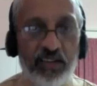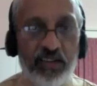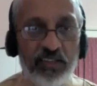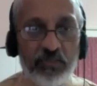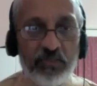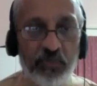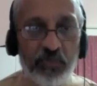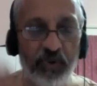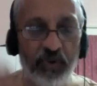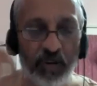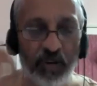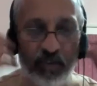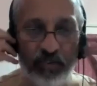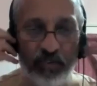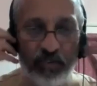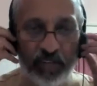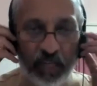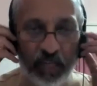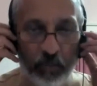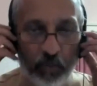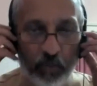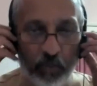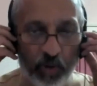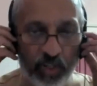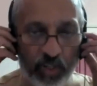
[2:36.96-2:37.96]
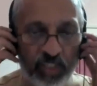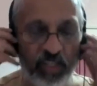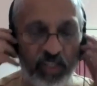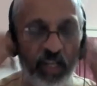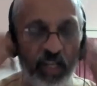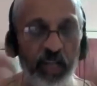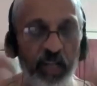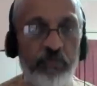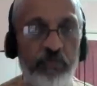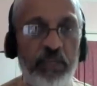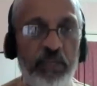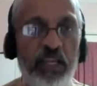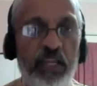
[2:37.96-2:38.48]
was more of an
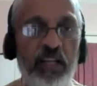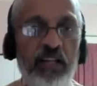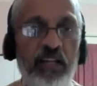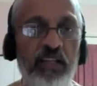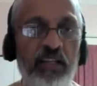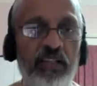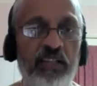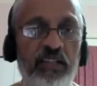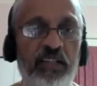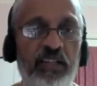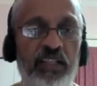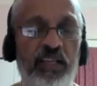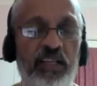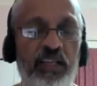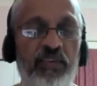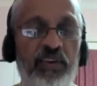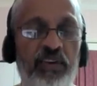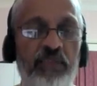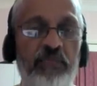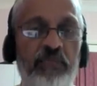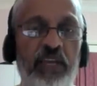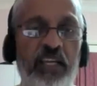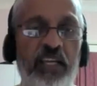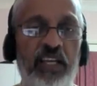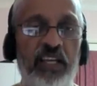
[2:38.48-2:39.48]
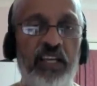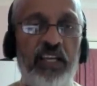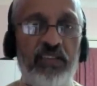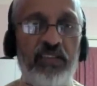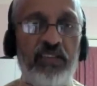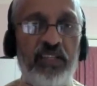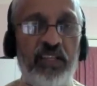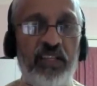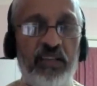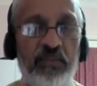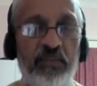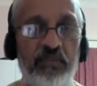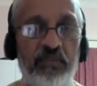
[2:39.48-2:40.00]
emotional appeal that they were making to
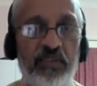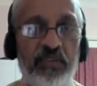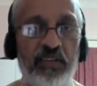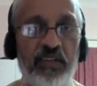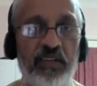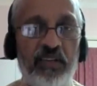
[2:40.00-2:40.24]
the